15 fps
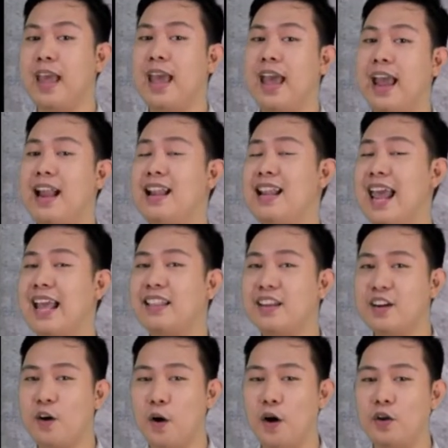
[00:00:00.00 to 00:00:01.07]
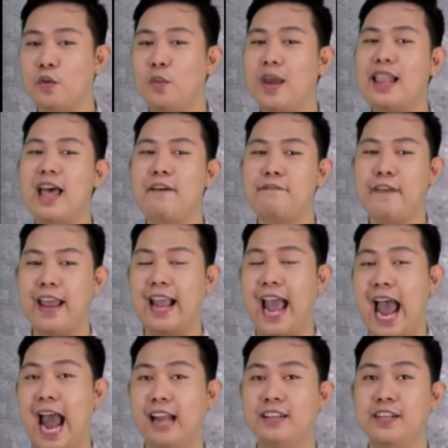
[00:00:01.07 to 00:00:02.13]
and later on will affect
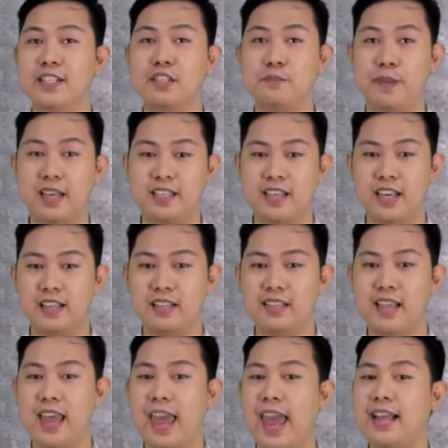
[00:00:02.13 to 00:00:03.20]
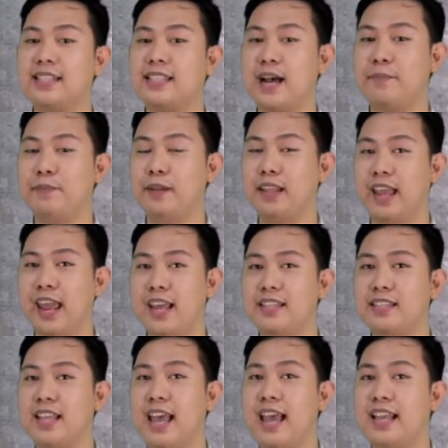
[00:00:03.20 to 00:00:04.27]
other species. Example
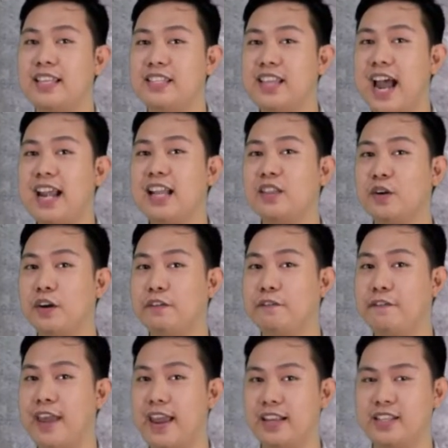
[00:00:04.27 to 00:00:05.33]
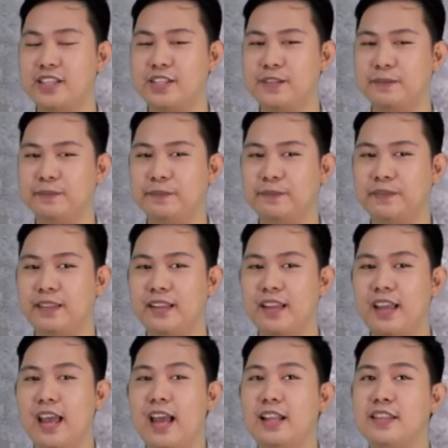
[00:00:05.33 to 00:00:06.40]
is janitor fish.
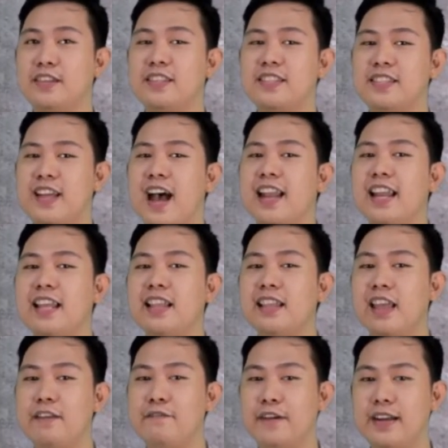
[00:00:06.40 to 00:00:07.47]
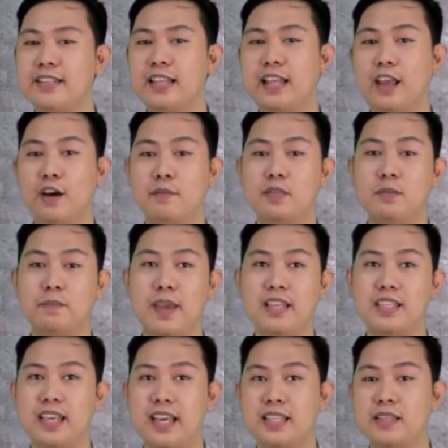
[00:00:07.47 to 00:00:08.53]
To study the diversity of
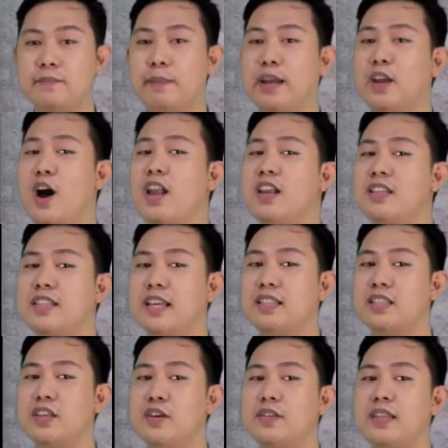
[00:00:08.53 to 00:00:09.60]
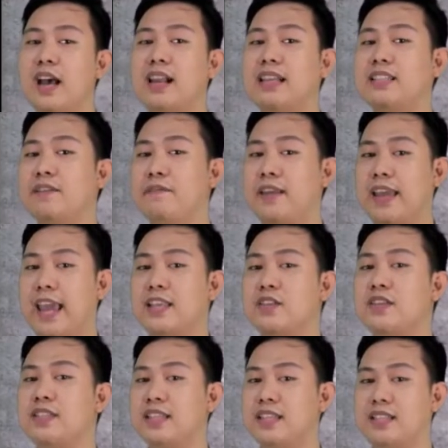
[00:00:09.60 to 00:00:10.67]
species, biologists use a classification
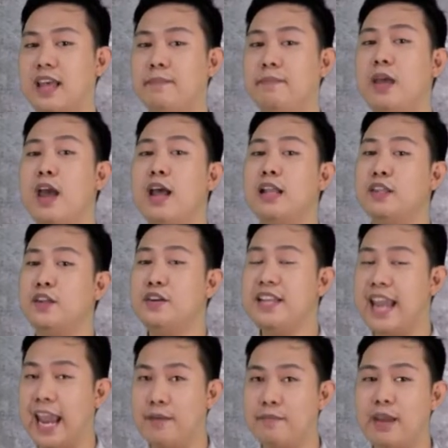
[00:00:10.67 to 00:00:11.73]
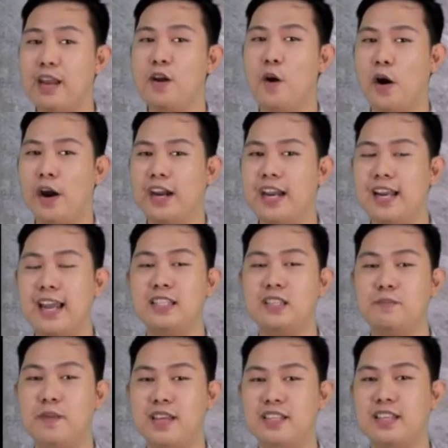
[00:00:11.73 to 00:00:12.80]
system to name and organize
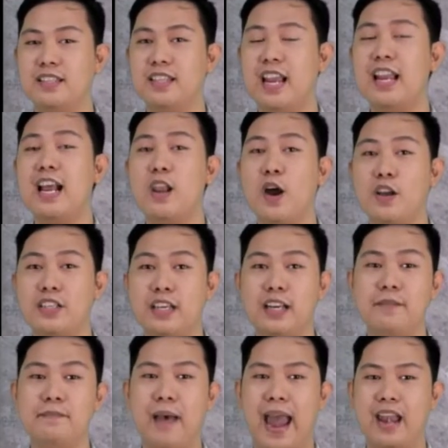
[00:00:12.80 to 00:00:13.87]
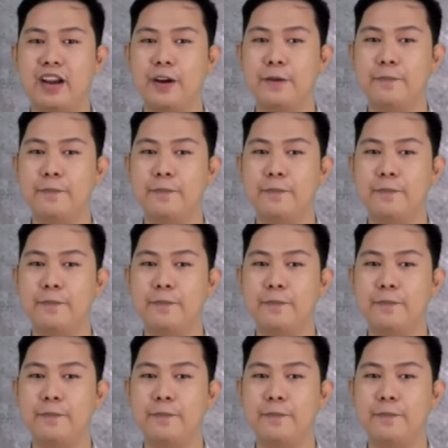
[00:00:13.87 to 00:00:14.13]
species in a logical manner.